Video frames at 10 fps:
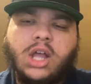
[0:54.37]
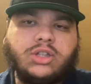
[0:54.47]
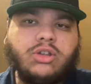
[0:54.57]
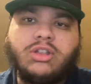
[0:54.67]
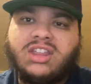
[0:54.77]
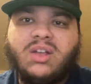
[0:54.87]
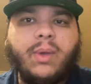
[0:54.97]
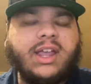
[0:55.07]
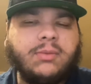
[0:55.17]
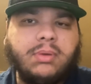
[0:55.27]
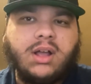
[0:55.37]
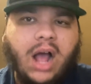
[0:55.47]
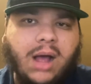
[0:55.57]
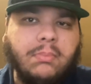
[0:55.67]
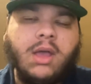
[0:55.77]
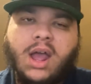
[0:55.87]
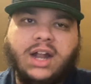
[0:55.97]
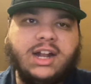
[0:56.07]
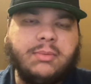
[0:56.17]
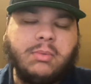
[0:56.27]
Do you think we can become a
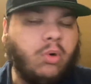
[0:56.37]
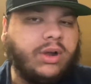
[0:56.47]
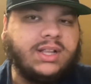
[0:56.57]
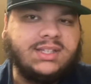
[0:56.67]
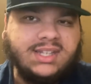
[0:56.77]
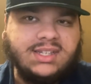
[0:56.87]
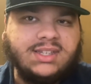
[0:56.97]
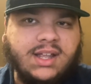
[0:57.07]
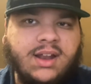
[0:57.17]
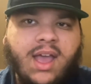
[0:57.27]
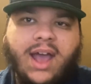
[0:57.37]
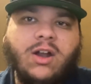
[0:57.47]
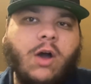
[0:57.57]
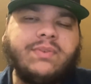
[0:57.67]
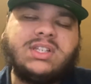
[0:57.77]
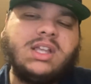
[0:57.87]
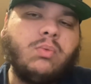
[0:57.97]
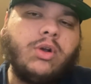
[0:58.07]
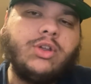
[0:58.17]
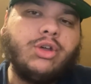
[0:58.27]
little bit more consistent? And obviously,
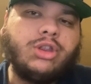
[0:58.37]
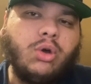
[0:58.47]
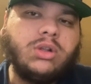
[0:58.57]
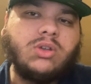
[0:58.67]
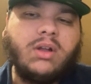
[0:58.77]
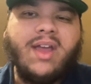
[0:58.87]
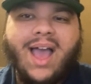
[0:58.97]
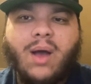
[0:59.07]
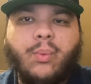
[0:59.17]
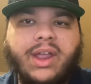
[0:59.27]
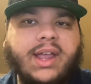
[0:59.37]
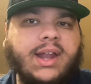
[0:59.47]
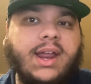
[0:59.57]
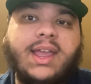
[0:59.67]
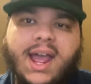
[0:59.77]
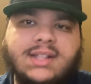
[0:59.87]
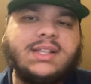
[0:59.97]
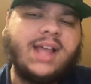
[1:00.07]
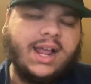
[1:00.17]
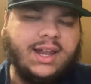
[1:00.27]
what are your thoughts on how we can get
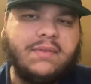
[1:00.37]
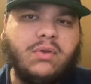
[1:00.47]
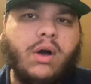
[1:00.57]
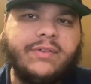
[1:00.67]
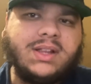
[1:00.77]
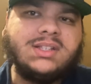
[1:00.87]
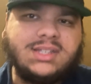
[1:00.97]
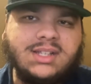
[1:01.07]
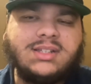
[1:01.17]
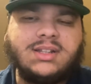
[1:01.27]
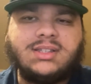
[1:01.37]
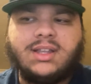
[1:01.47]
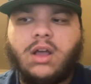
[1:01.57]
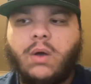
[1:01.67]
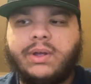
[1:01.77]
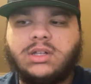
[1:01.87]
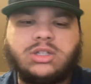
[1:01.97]
that level of consistency going?